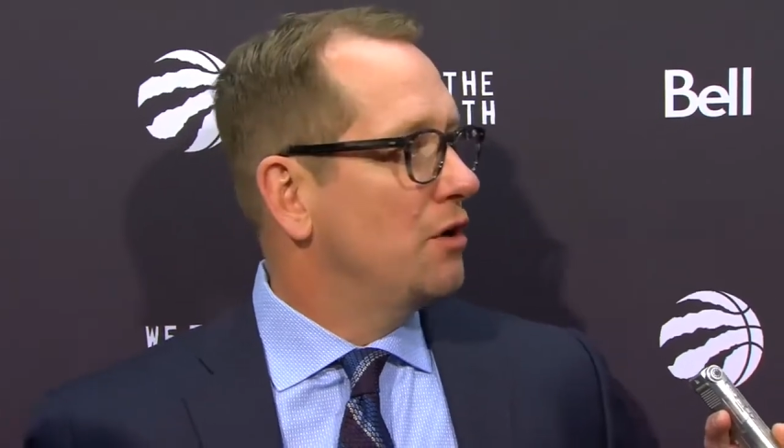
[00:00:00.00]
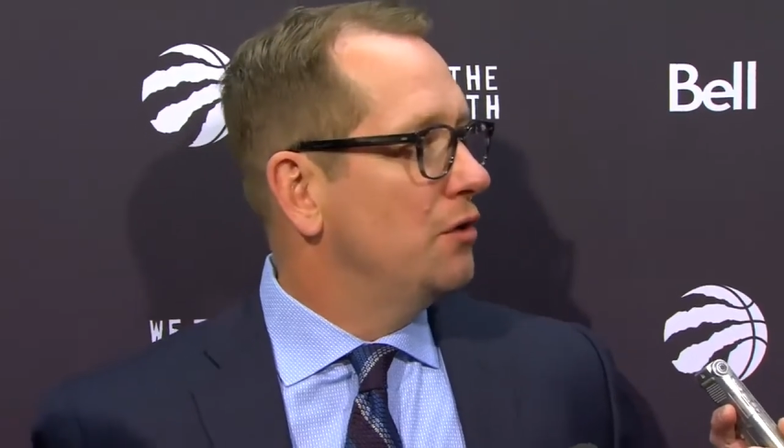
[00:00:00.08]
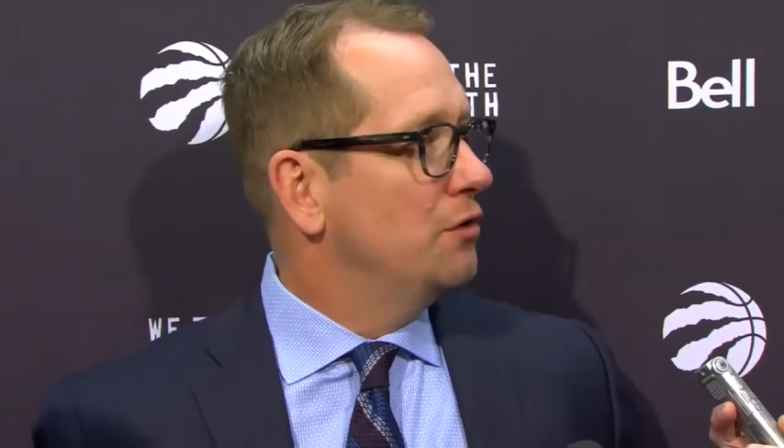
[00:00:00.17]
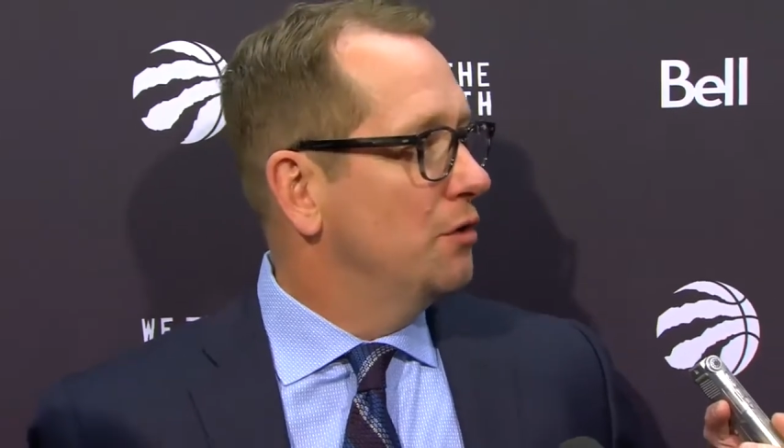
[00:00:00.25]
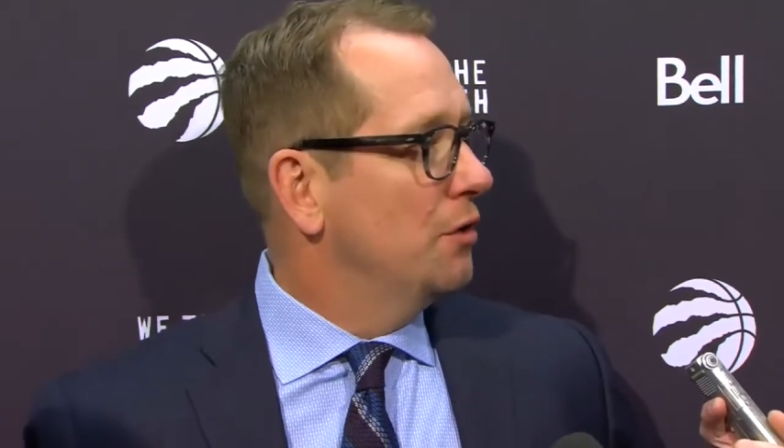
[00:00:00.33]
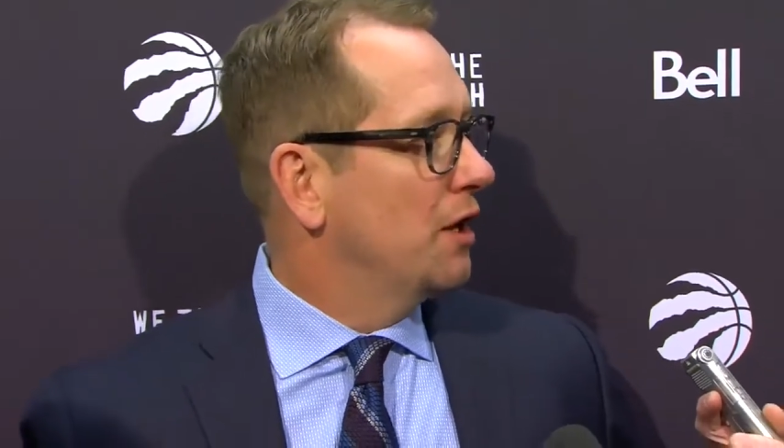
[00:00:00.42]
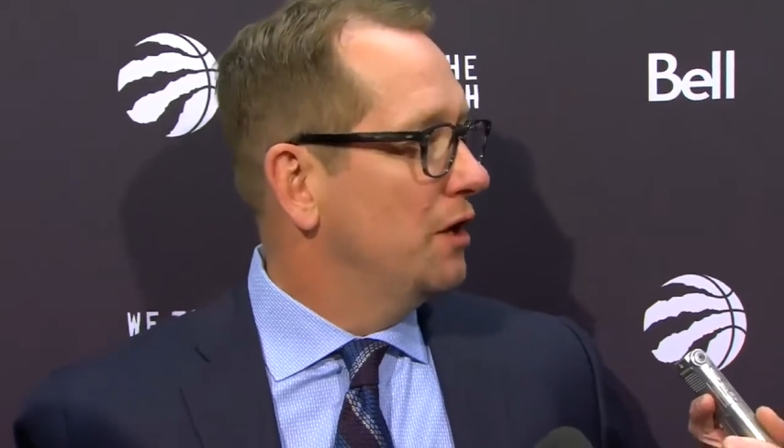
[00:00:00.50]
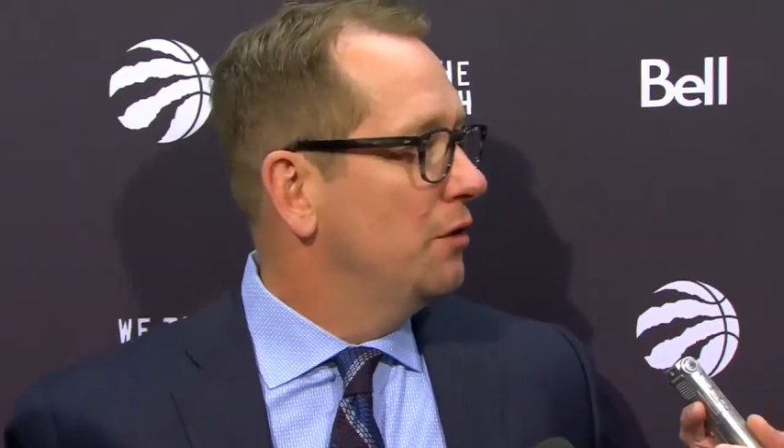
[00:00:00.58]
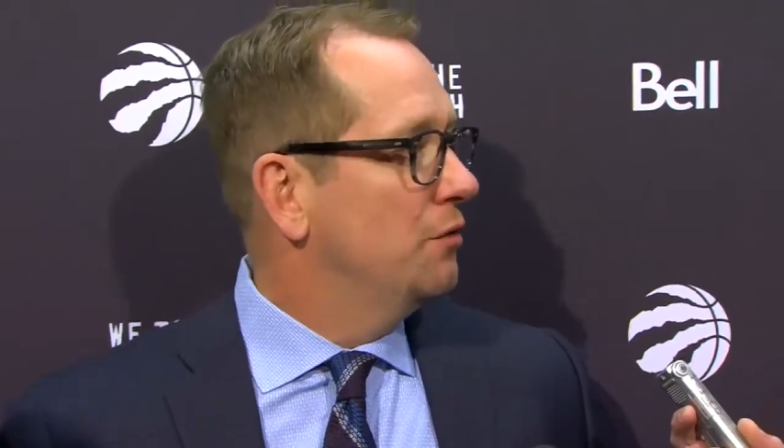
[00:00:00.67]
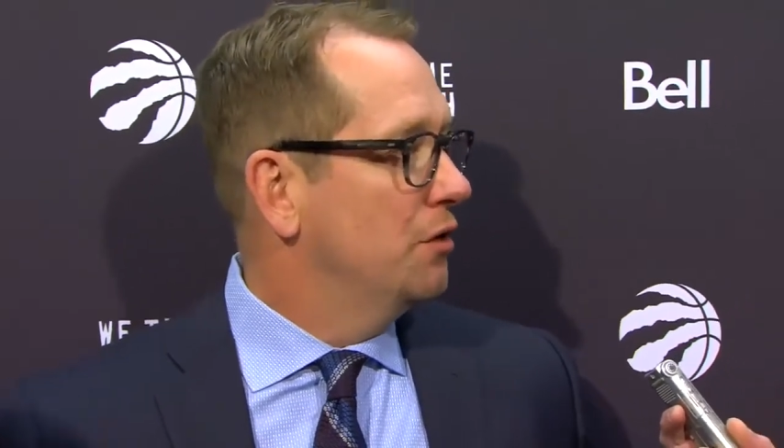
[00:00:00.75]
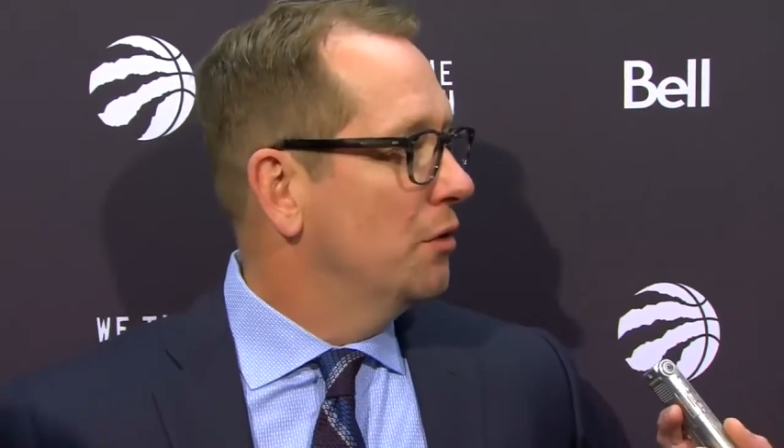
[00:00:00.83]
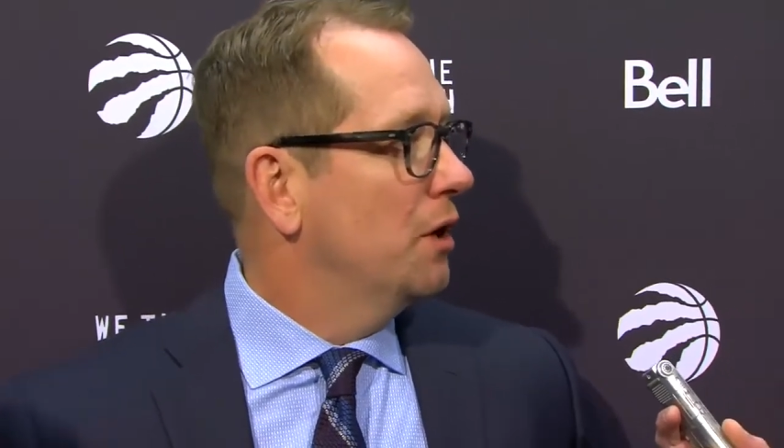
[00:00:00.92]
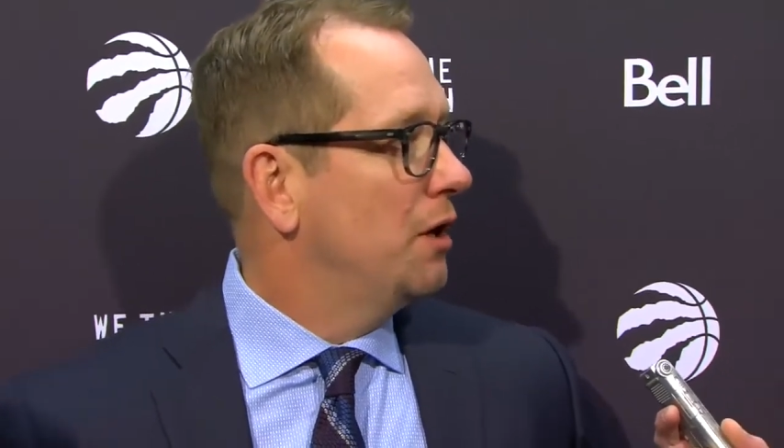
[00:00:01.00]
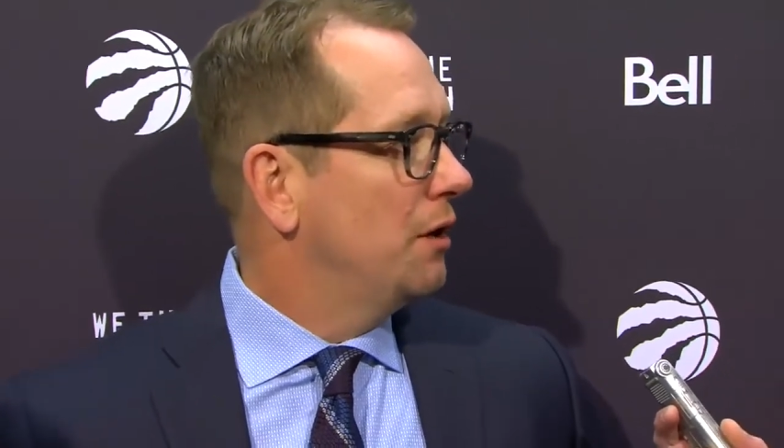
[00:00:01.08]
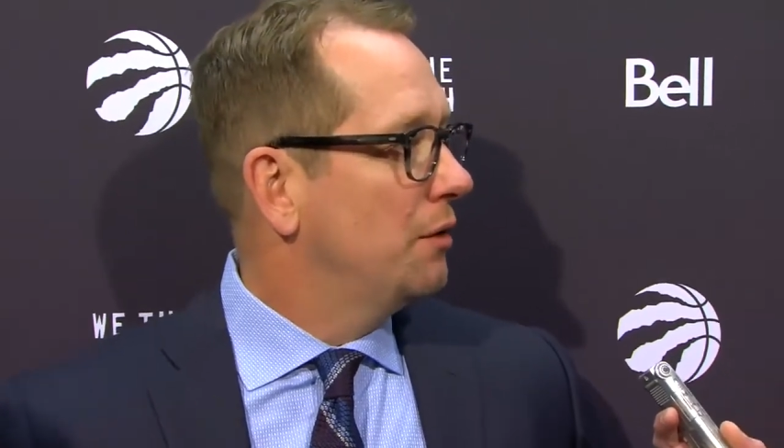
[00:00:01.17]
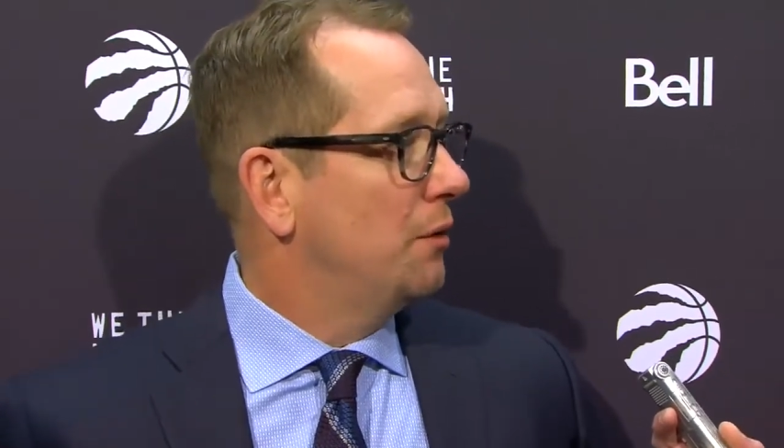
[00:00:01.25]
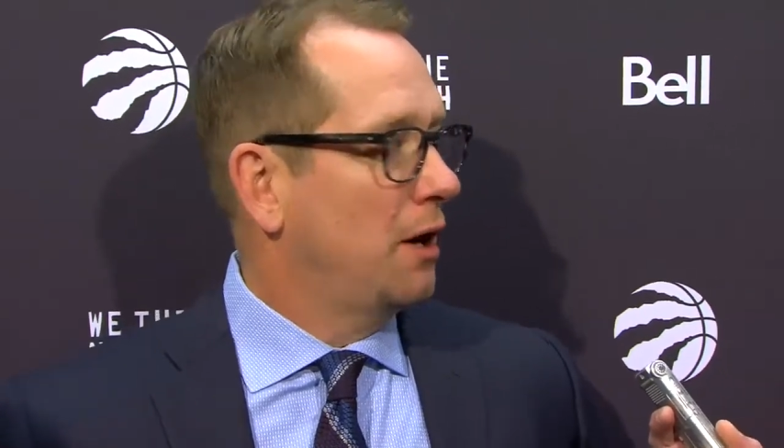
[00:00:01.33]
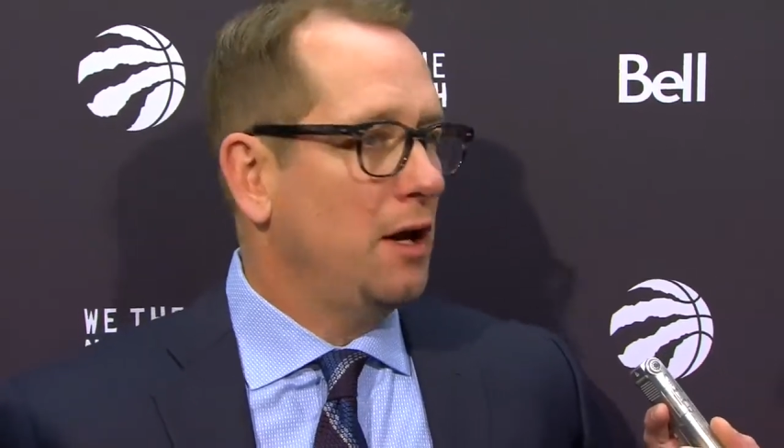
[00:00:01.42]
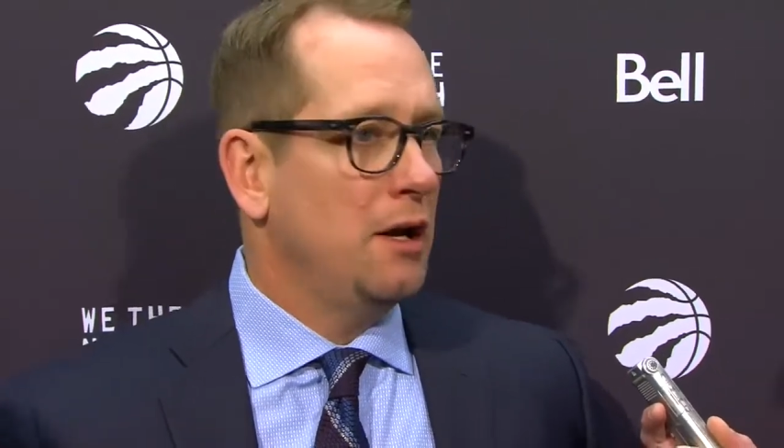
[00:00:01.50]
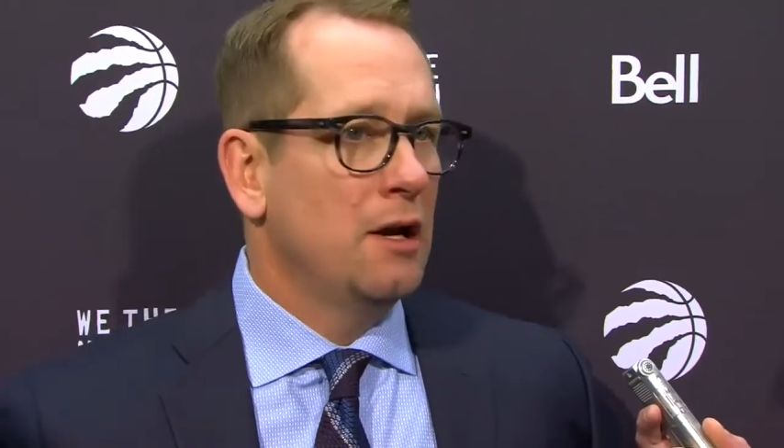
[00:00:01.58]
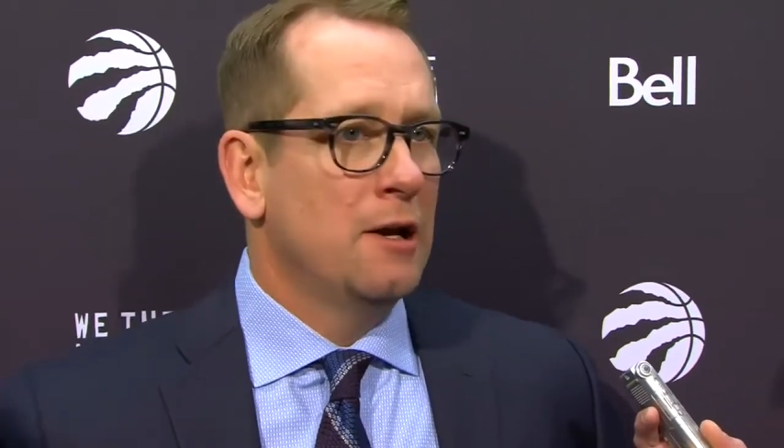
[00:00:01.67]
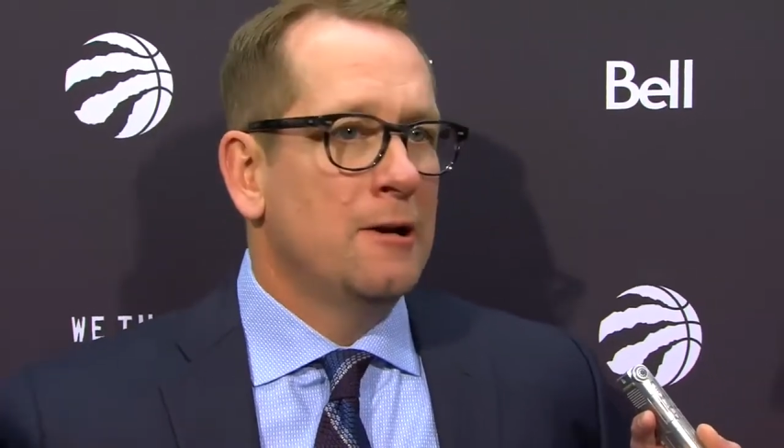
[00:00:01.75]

you'd do it, right?